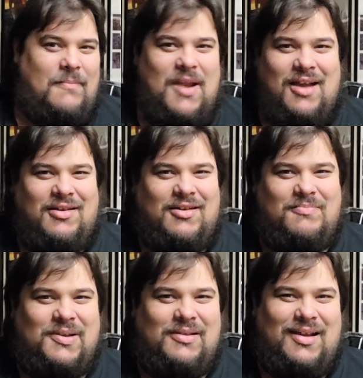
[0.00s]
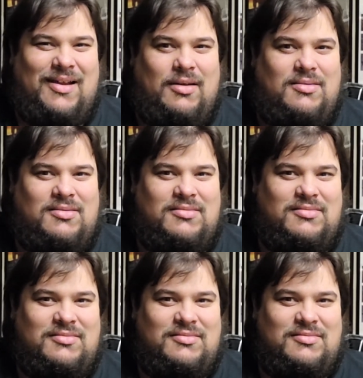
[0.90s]
I'm not gonna be like,
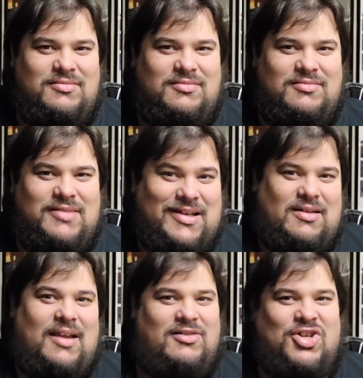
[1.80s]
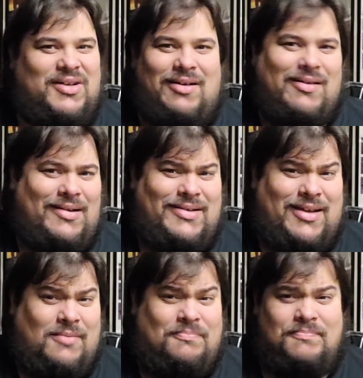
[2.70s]
man, I can check it out
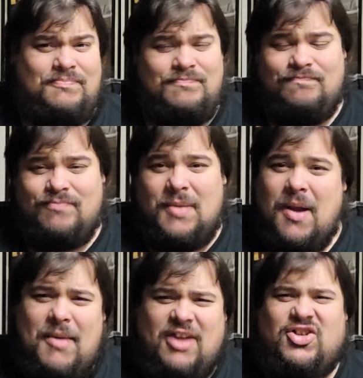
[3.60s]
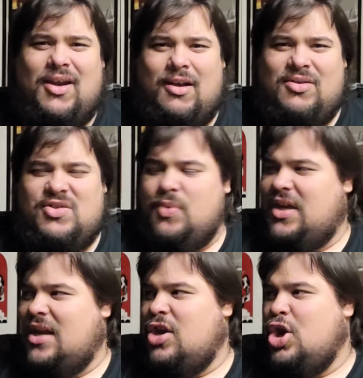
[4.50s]
anytime. But I might check it out this
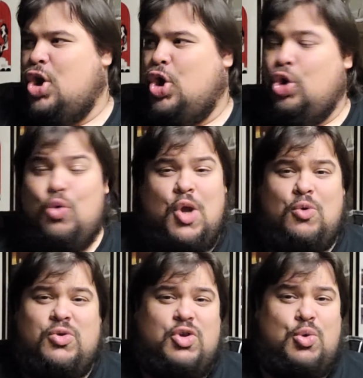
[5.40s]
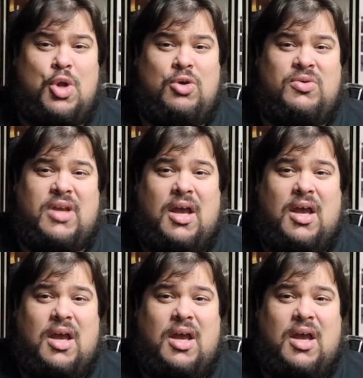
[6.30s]
weekend. Who knows? Who knows?